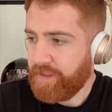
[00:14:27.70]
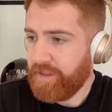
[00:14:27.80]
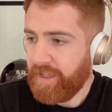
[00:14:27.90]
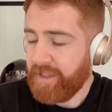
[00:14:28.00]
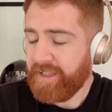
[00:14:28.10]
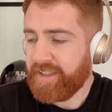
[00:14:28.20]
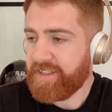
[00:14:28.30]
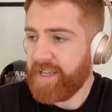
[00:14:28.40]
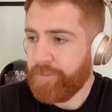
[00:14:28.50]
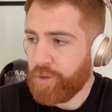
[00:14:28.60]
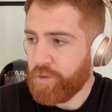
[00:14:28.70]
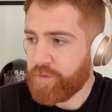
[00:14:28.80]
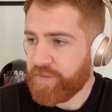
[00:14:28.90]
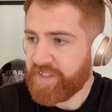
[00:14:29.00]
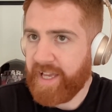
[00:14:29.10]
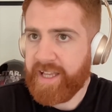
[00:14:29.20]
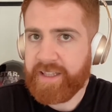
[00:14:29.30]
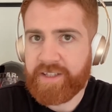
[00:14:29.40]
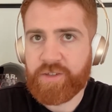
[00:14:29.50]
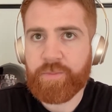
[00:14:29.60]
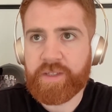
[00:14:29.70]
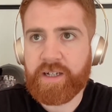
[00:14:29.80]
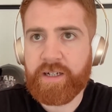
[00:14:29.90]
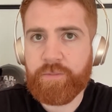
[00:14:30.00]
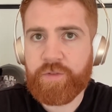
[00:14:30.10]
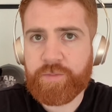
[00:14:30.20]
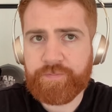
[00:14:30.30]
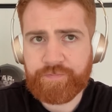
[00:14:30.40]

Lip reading: and I think the same goes for scaling. Sometimes